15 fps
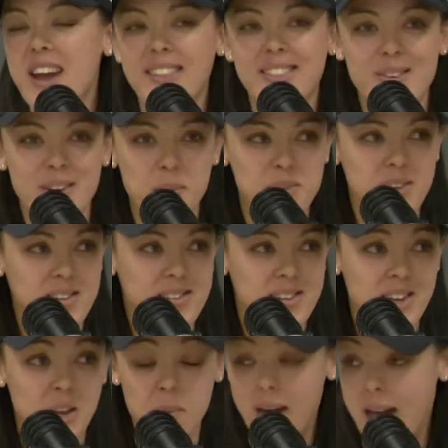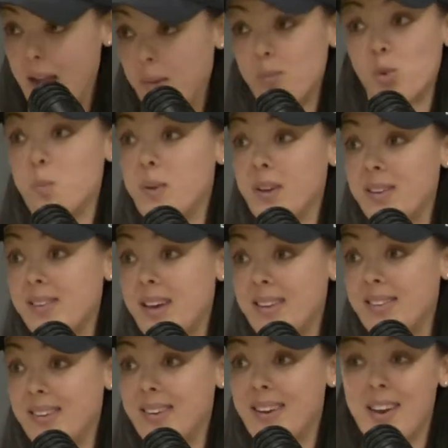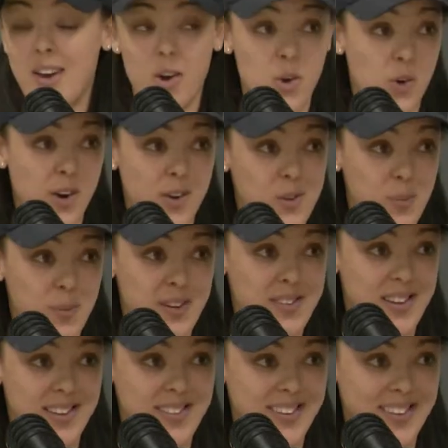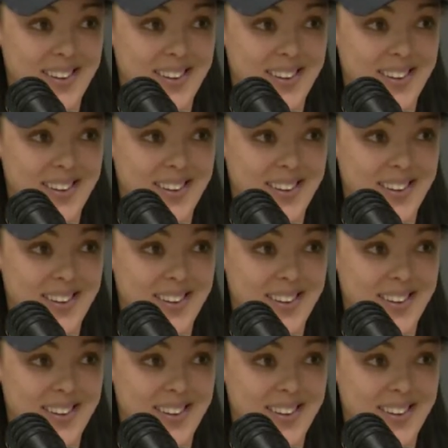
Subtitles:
the Ramsar Stadium. I'm super excited. Are you guys super excited?